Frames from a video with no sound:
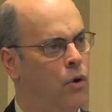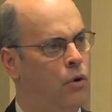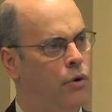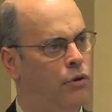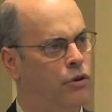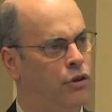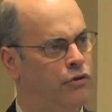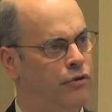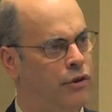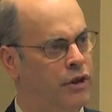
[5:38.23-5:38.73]
or
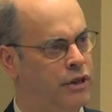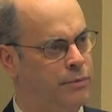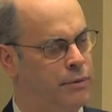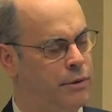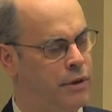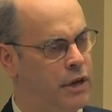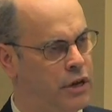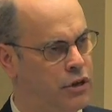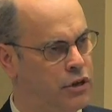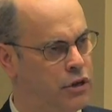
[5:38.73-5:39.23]
at the
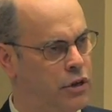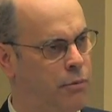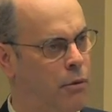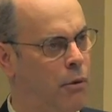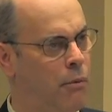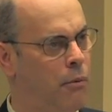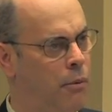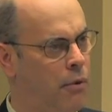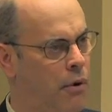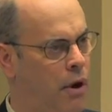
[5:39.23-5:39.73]
transportation
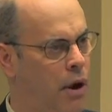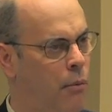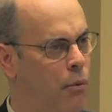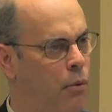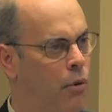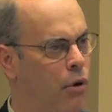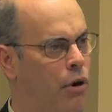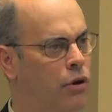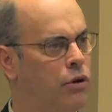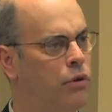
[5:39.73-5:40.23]
department where I
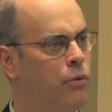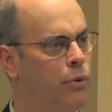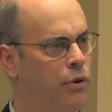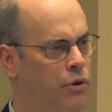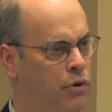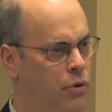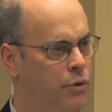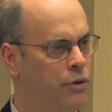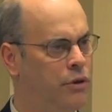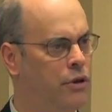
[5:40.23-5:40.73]
worked, we
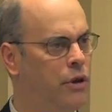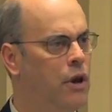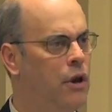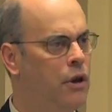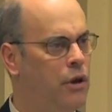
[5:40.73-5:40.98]
do an